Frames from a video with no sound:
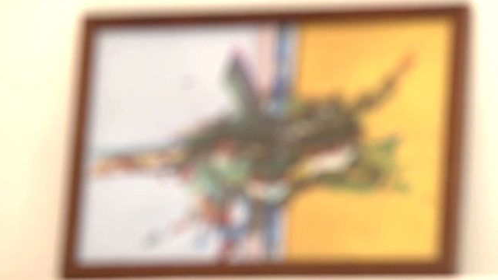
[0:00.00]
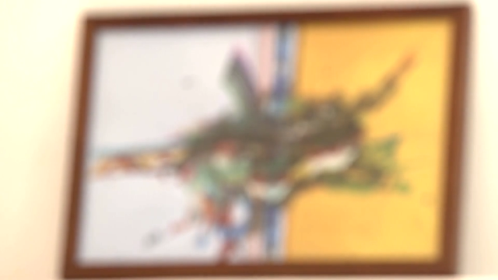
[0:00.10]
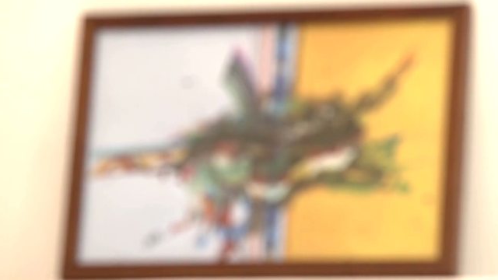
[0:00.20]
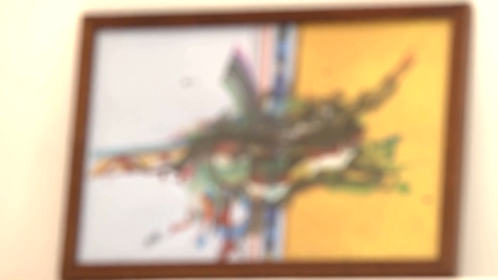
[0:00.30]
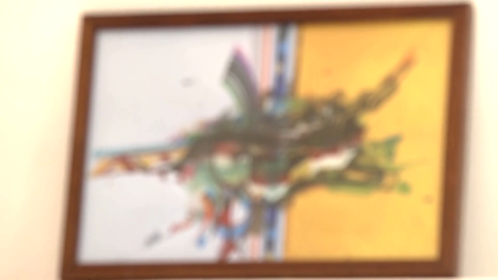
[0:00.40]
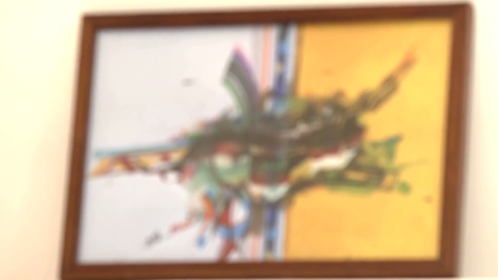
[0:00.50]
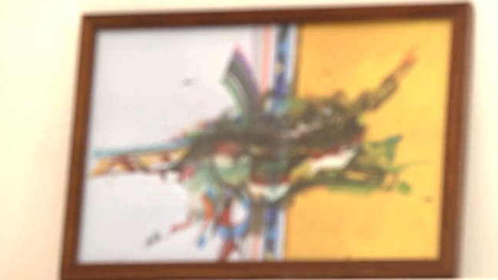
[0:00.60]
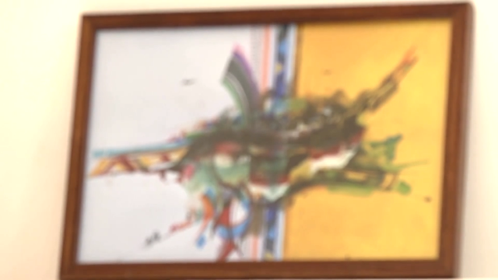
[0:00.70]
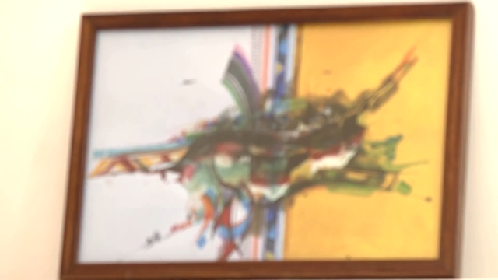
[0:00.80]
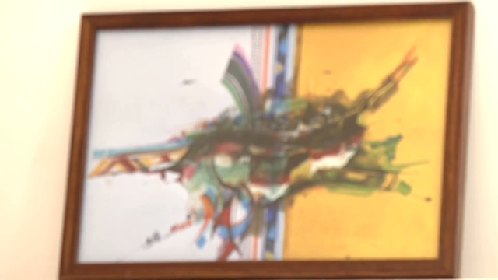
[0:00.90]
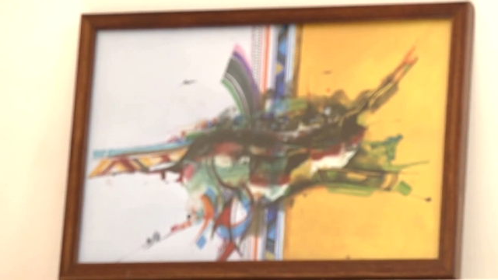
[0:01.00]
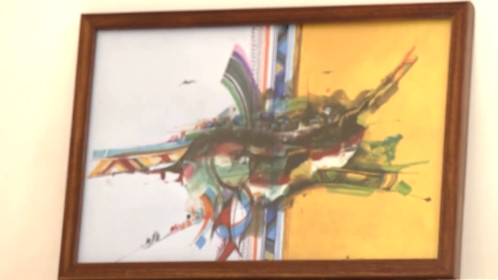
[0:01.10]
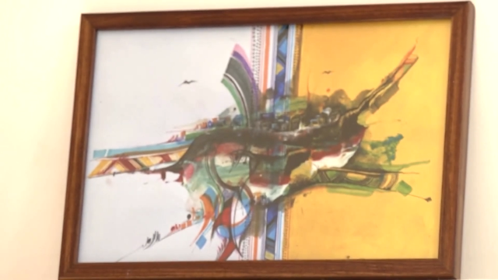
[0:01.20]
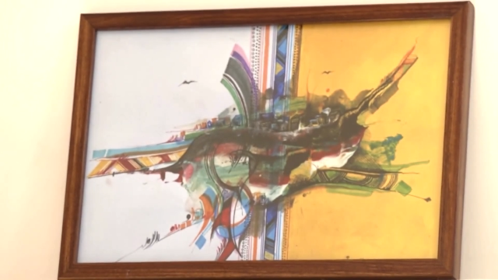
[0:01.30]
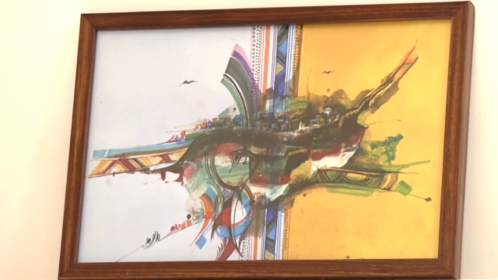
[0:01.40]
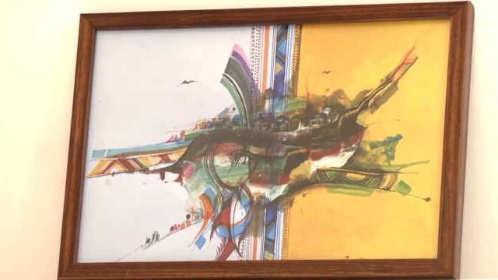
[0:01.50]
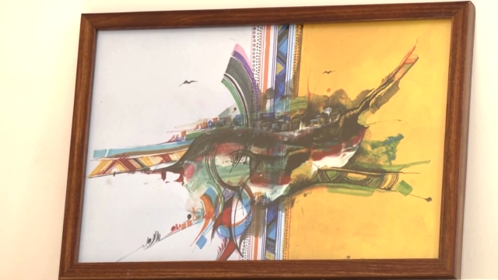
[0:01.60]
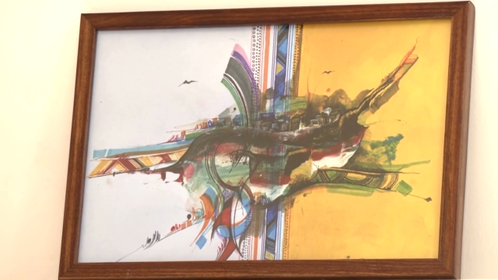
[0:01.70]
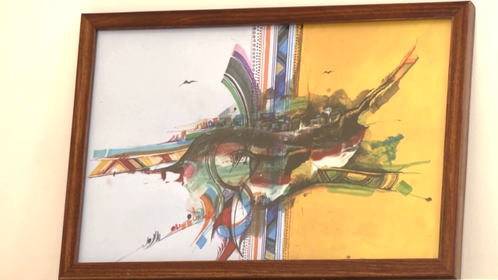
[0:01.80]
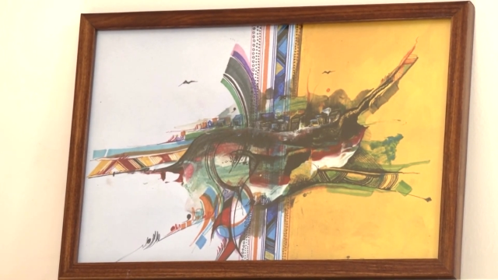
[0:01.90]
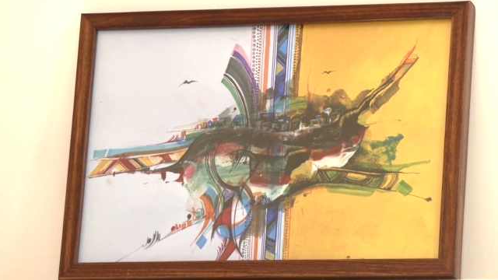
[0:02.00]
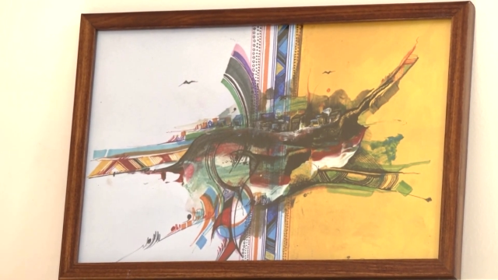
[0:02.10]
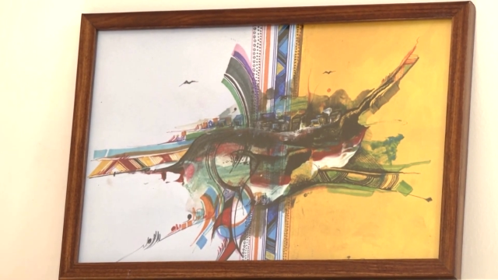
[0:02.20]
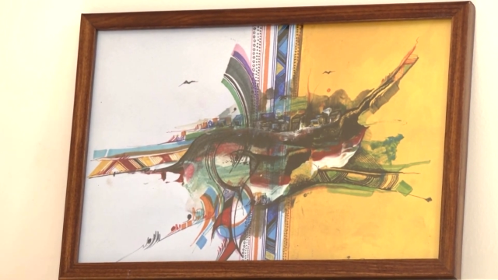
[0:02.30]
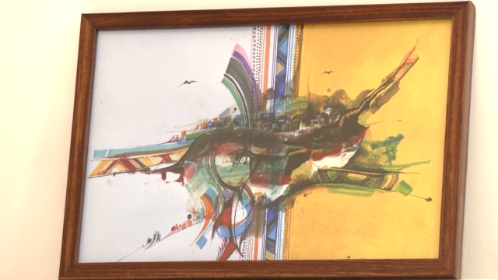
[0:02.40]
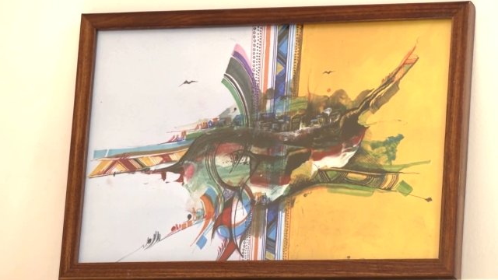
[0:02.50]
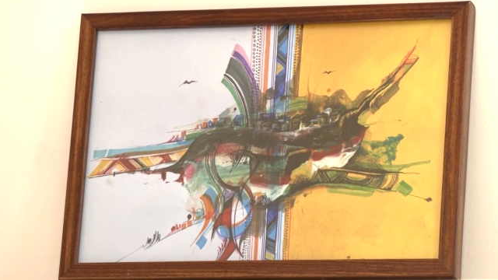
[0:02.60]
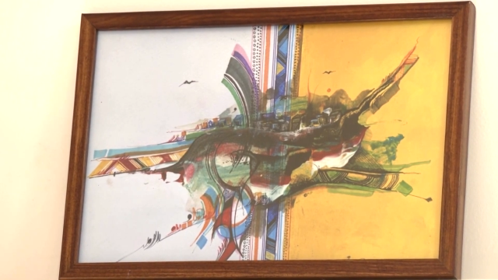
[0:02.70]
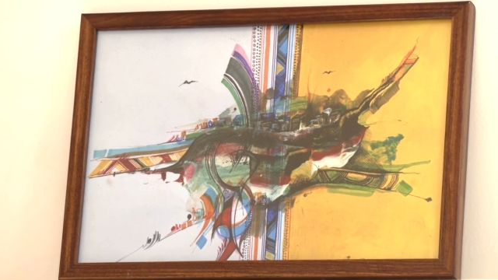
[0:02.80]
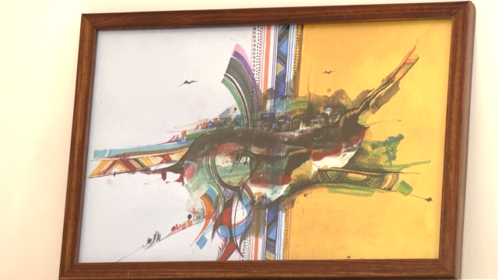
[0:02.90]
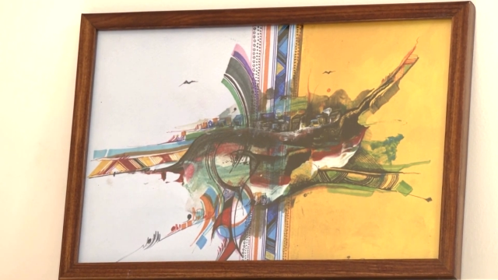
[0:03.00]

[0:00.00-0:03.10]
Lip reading: (no speaker visible)